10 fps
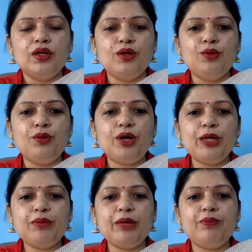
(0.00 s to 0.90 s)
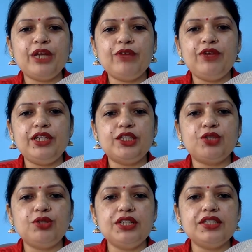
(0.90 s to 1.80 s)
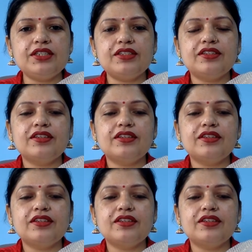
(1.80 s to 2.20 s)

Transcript: Good morning my brave little soldiers.